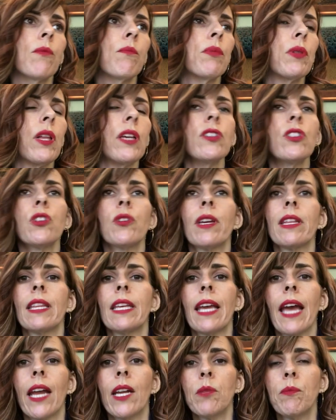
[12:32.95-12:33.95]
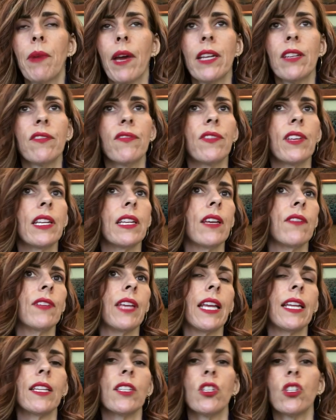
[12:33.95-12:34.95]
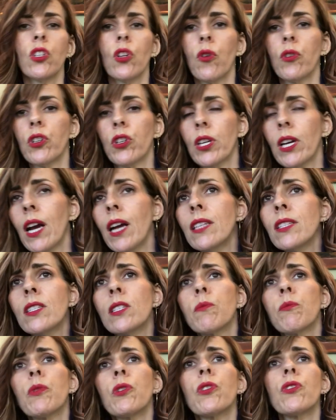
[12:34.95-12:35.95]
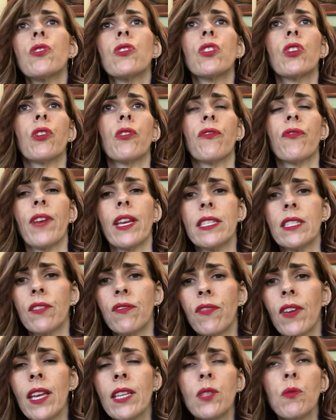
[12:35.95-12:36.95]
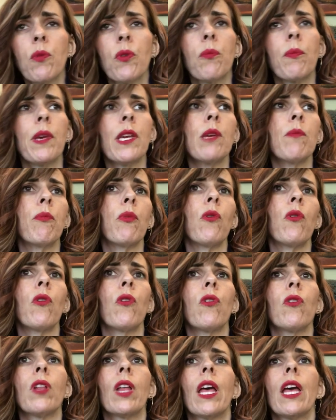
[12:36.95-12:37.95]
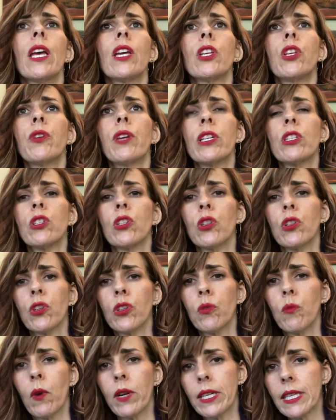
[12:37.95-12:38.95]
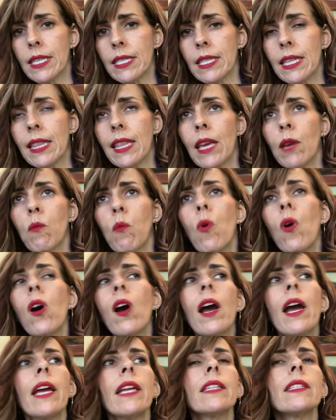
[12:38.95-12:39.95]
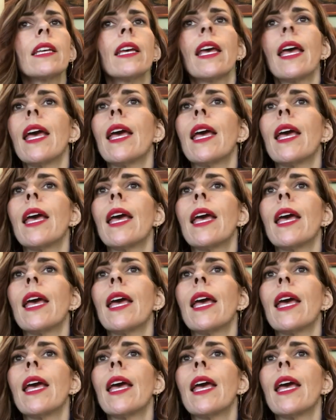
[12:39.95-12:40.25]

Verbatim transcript: Plus, you get the added benefit of getting to know your customers. You're face-to-face with people. You get to learn what it is that they want.